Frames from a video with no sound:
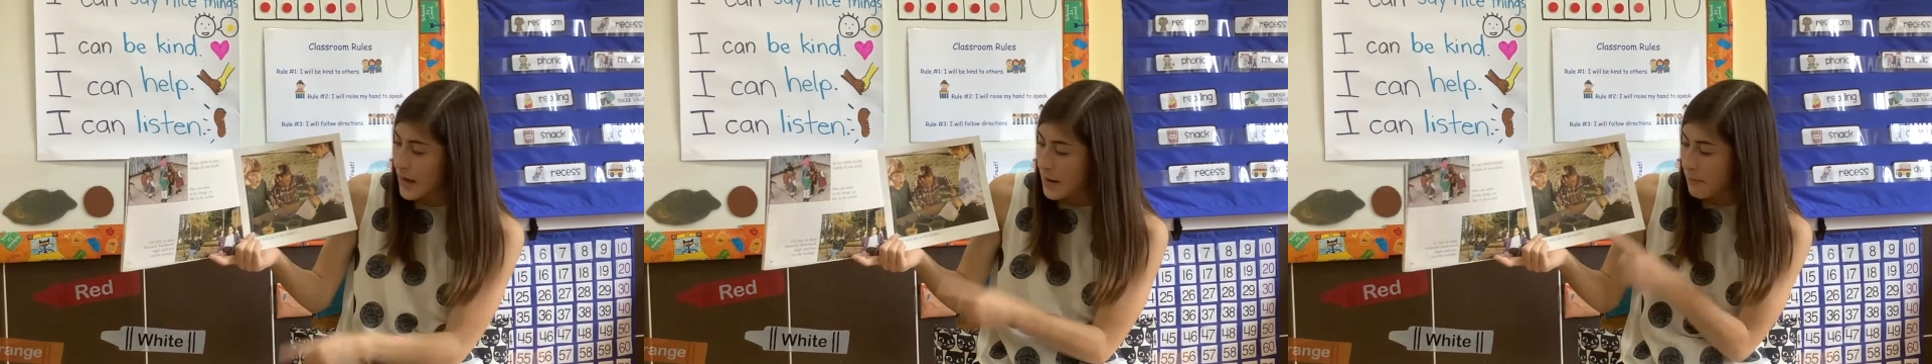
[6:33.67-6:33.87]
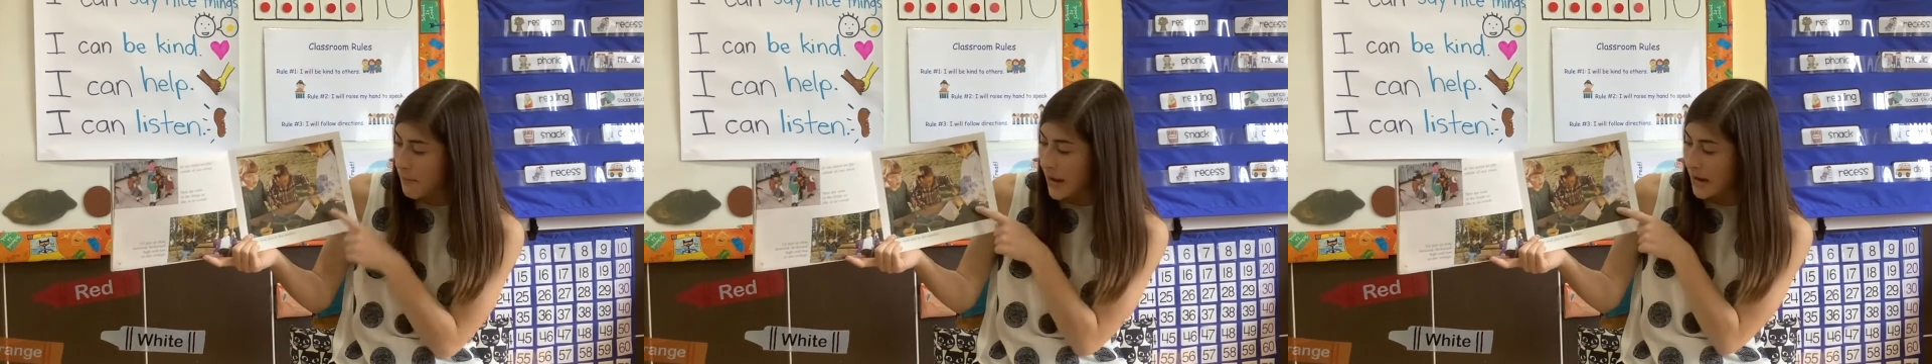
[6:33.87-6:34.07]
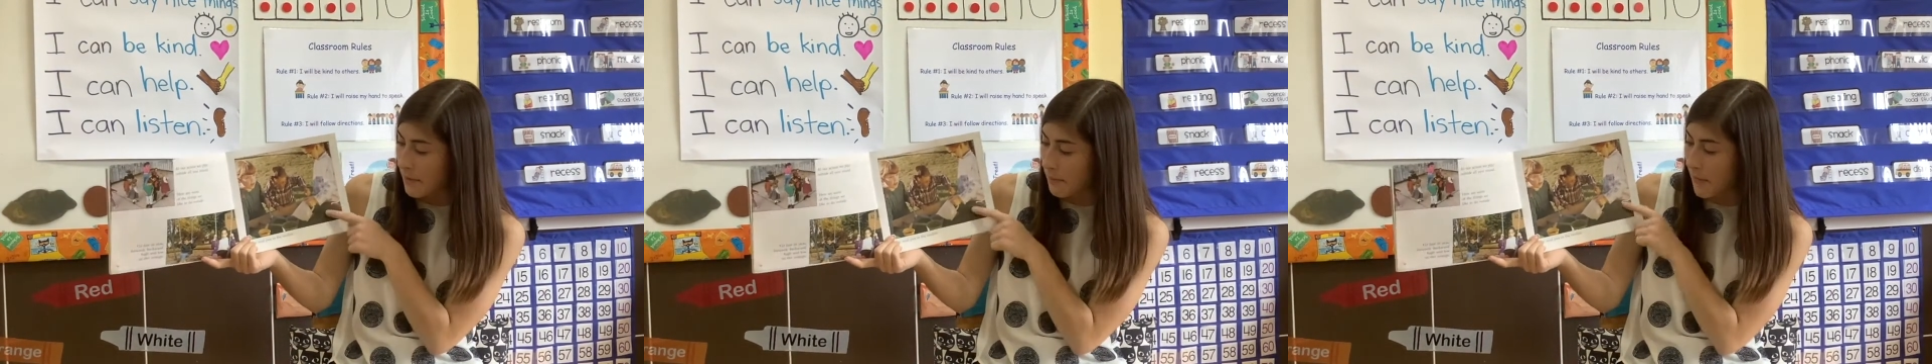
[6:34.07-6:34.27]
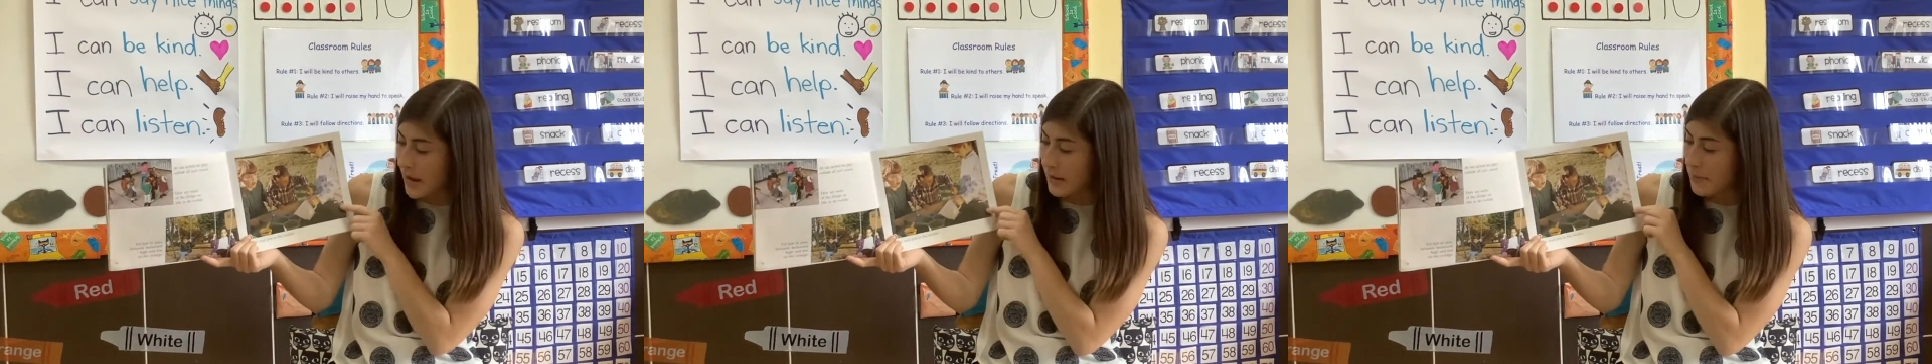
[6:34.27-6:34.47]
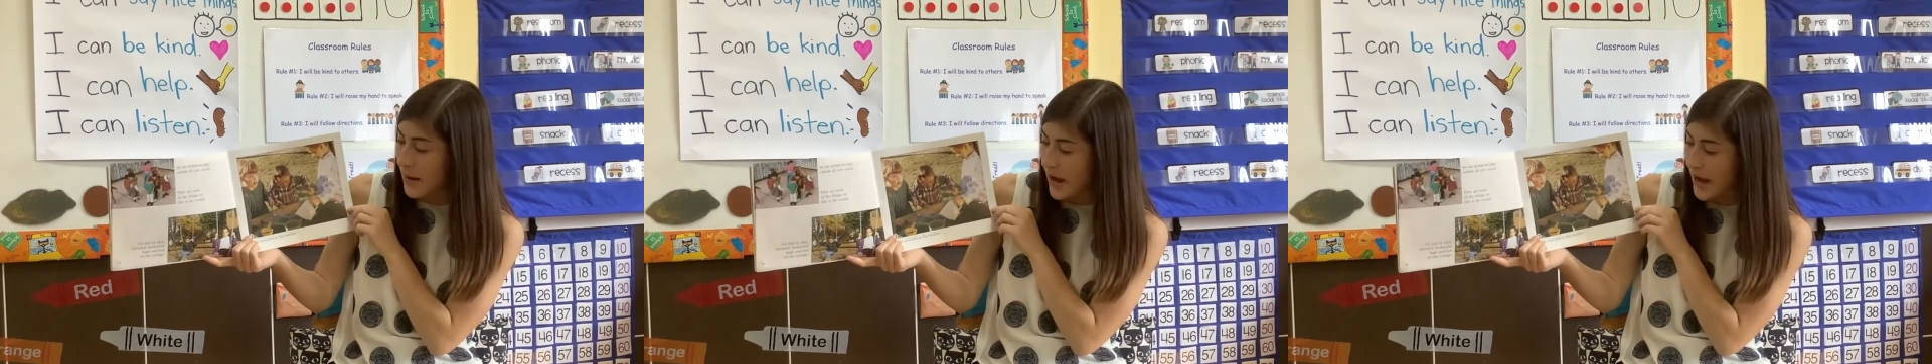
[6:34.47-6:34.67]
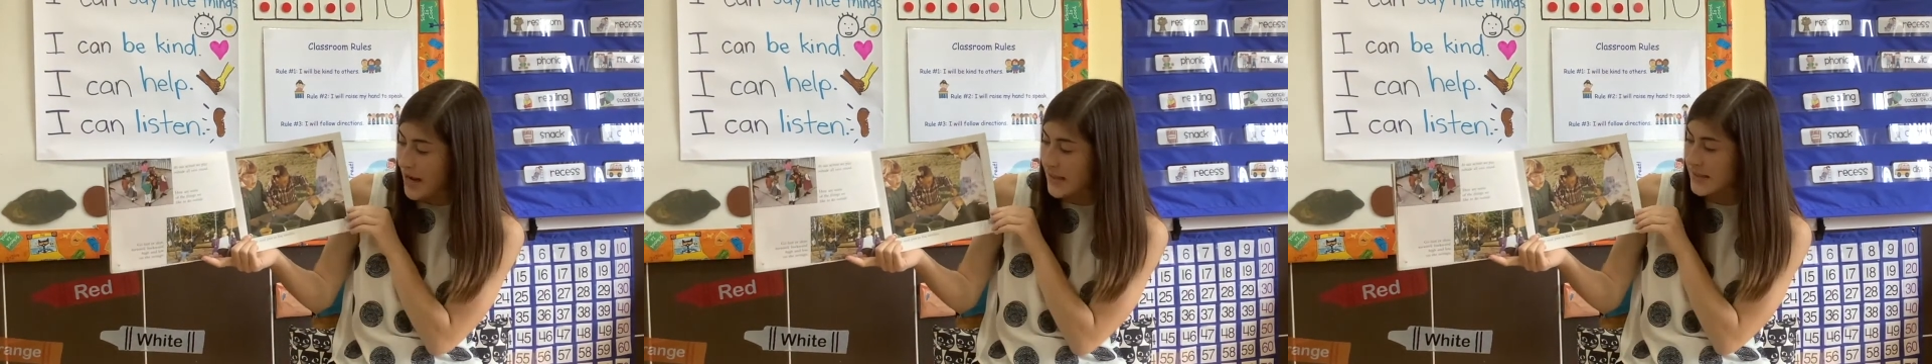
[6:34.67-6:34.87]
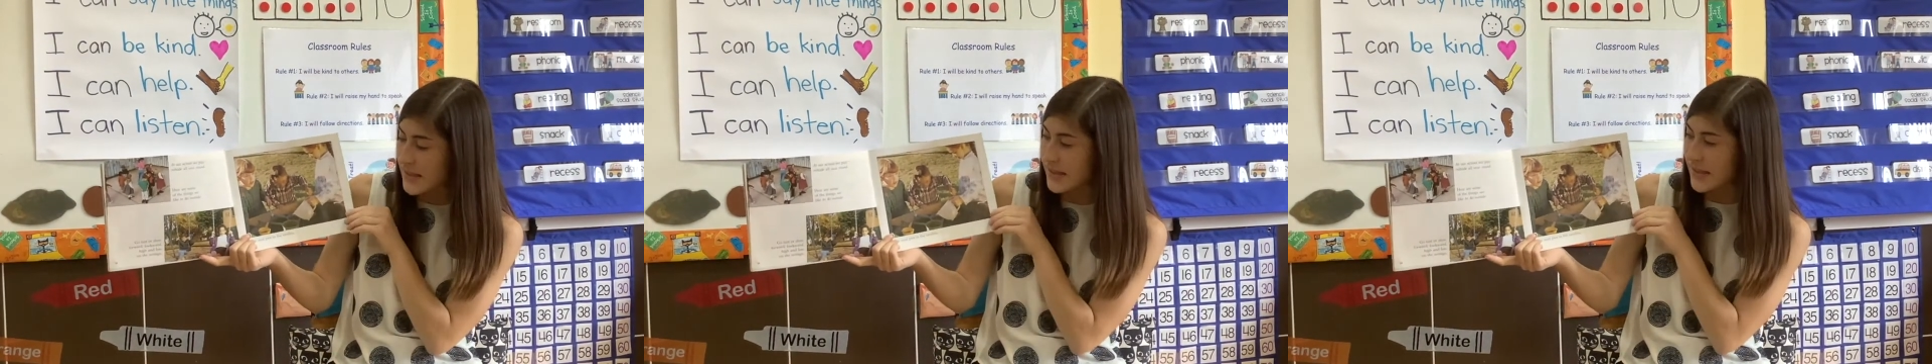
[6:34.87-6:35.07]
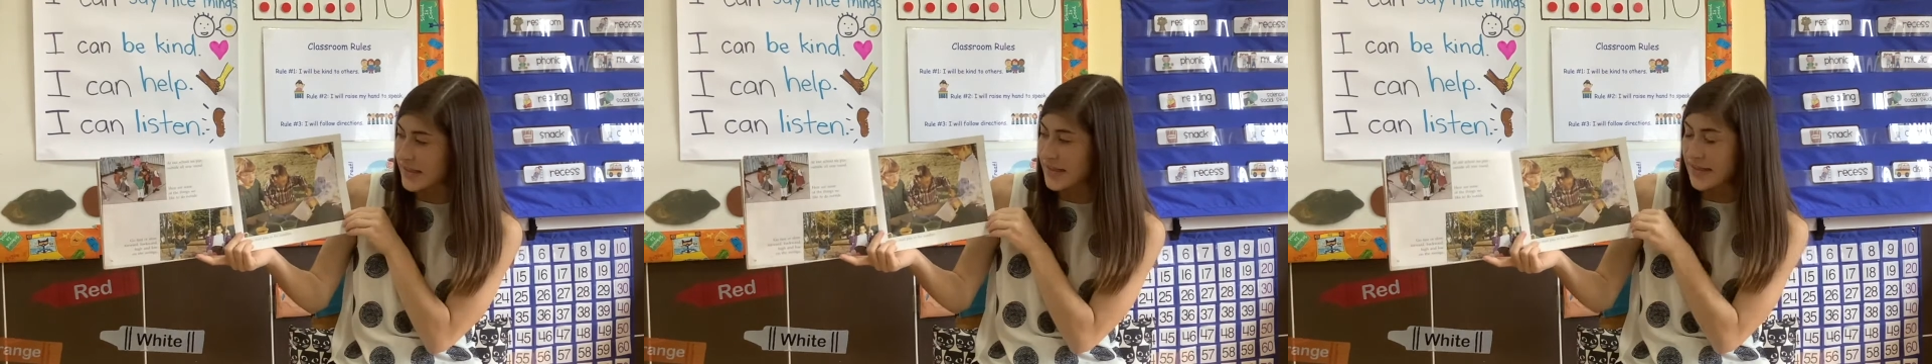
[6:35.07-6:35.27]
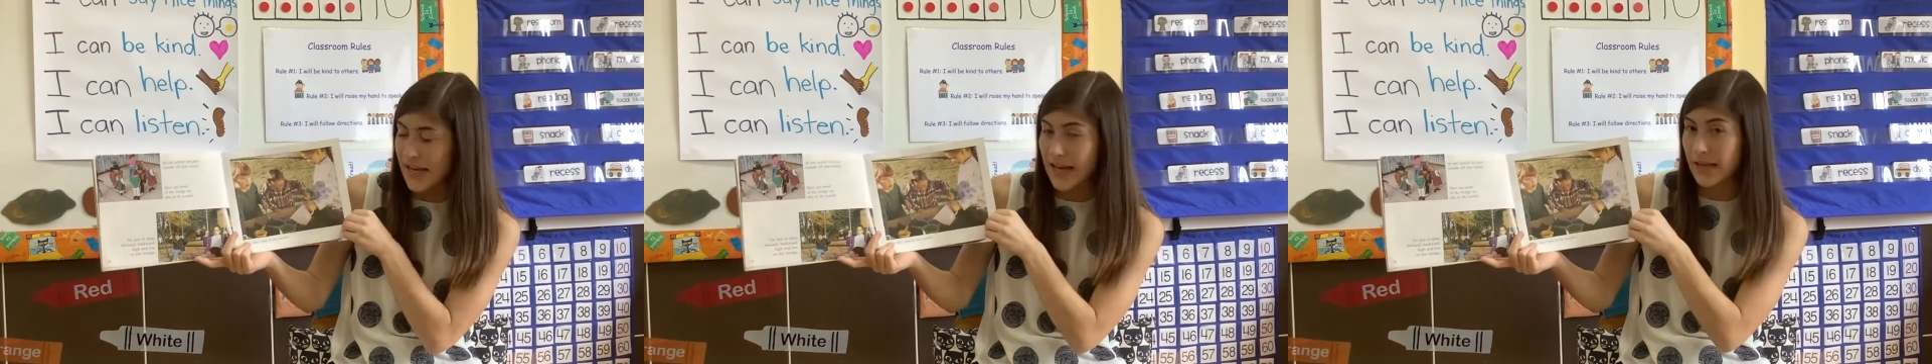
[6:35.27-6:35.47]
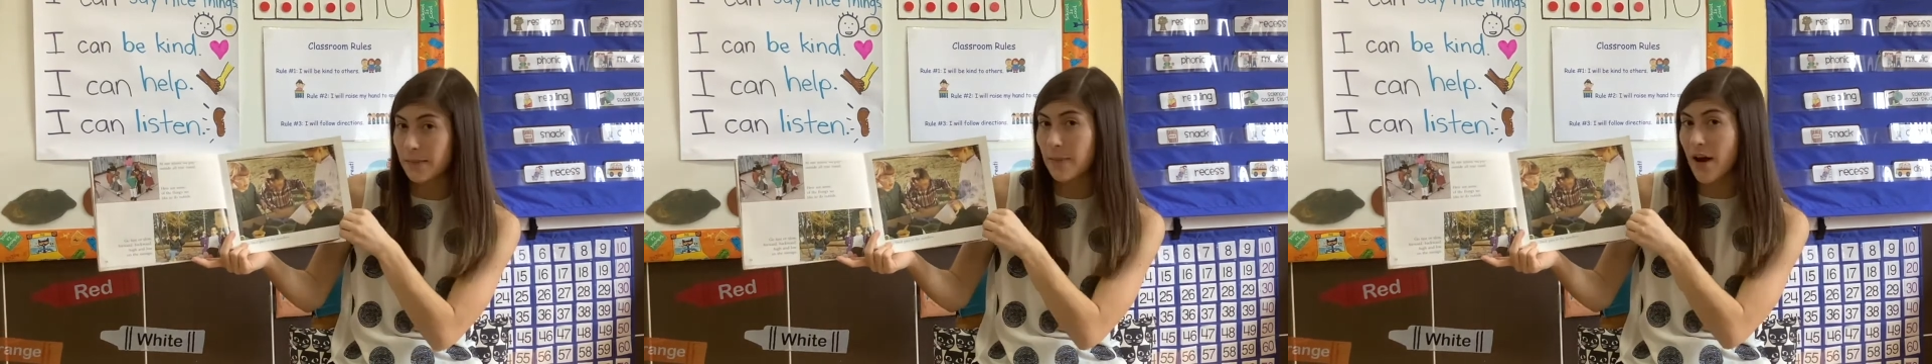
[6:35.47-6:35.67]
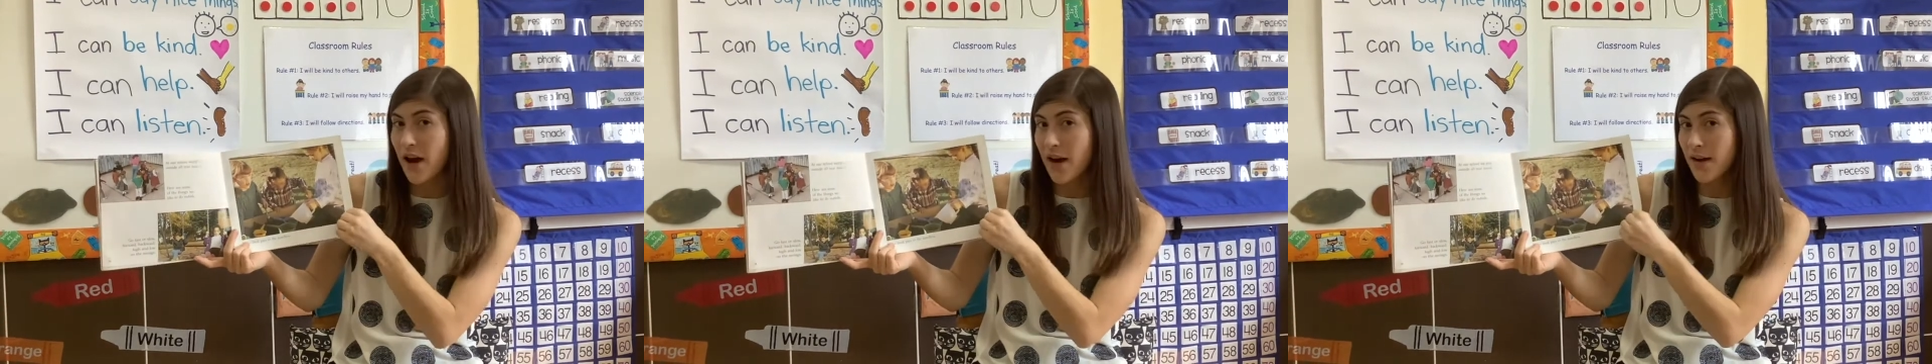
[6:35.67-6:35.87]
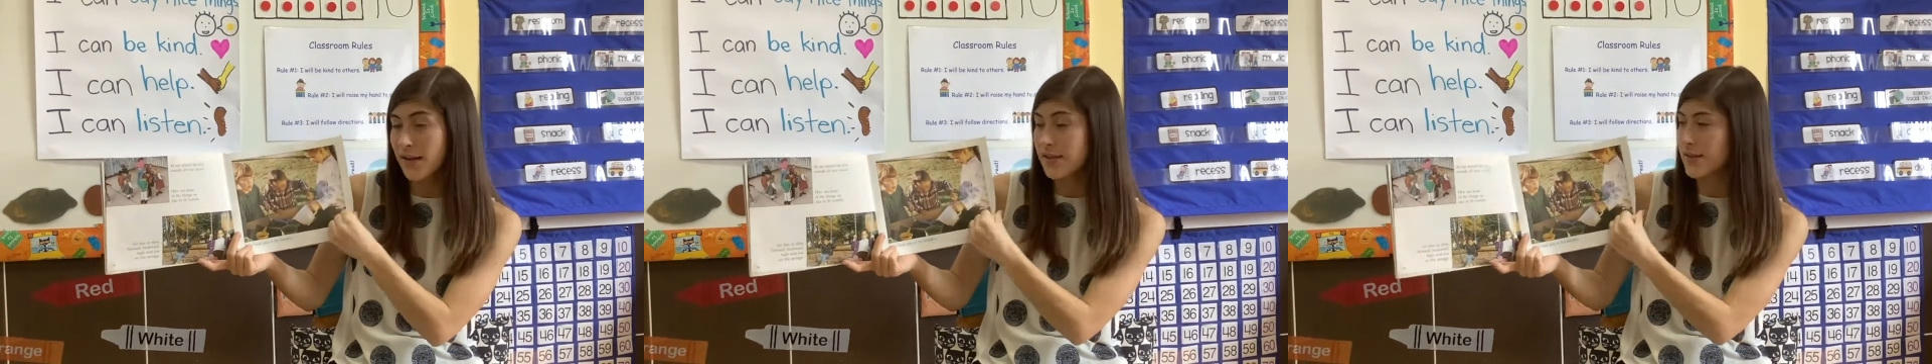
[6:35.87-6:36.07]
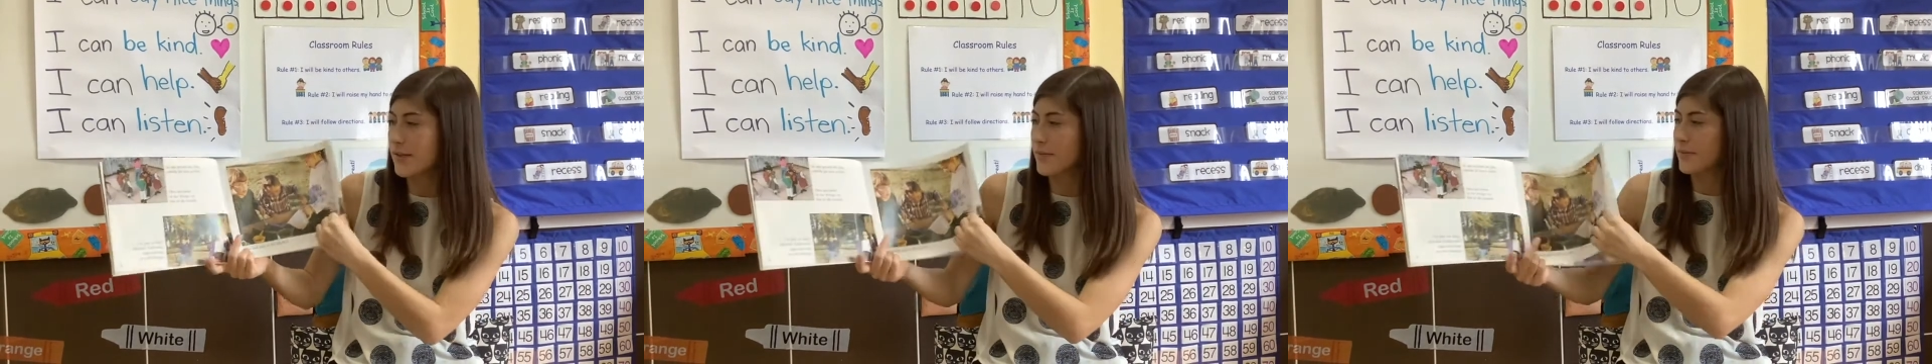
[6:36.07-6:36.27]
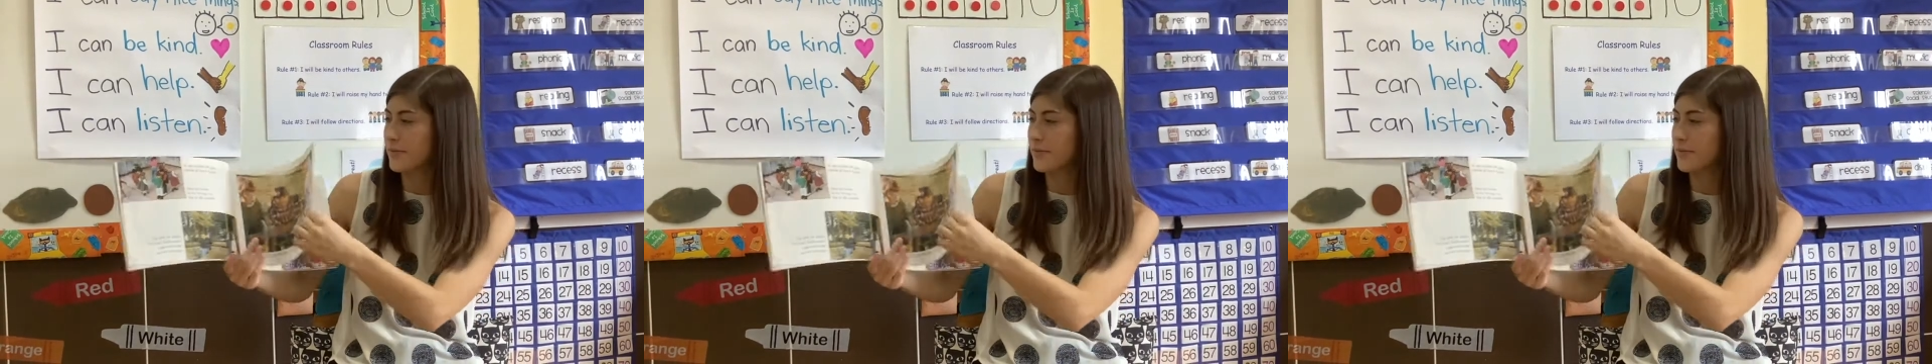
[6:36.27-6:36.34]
Make mud pies in the sandbox.